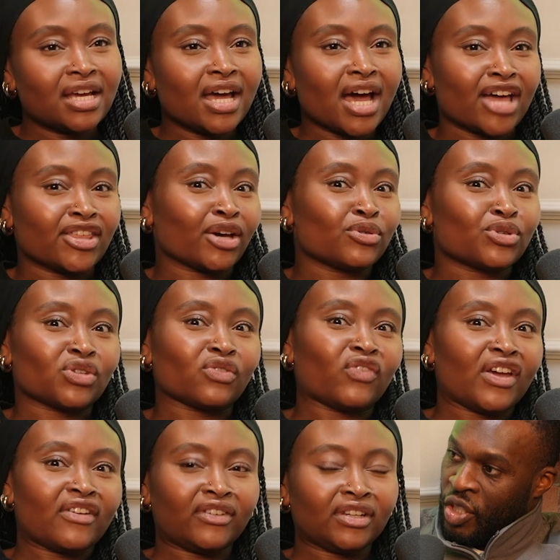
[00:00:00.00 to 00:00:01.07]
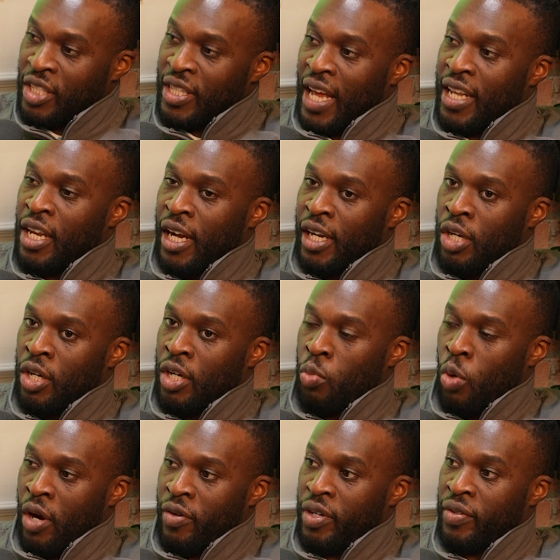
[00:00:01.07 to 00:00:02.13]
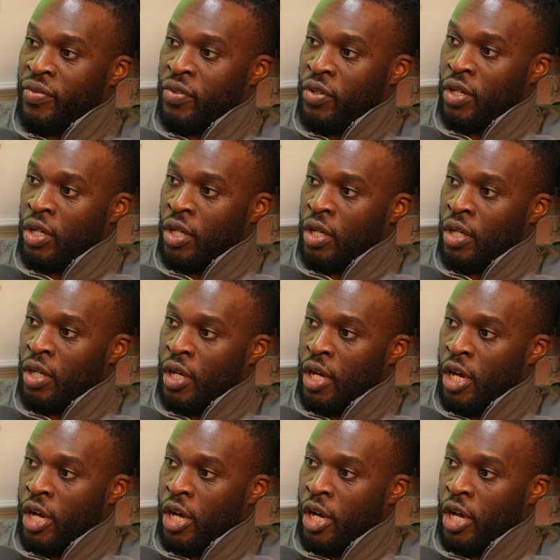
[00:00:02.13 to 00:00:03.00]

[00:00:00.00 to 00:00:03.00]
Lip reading: I think I was just fearful So is that like a worry for